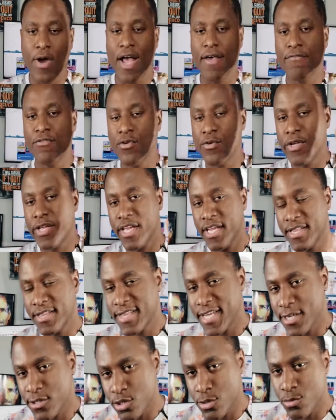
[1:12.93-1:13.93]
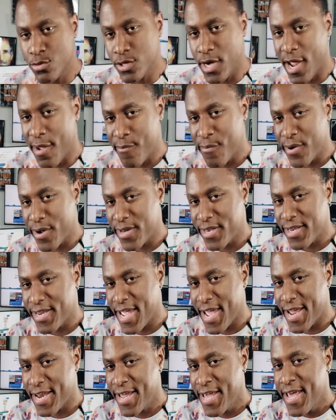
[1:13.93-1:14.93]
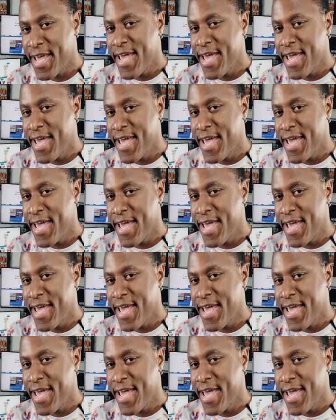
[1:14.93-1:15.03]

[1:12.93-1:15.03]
Have you hit that subscribe button yet?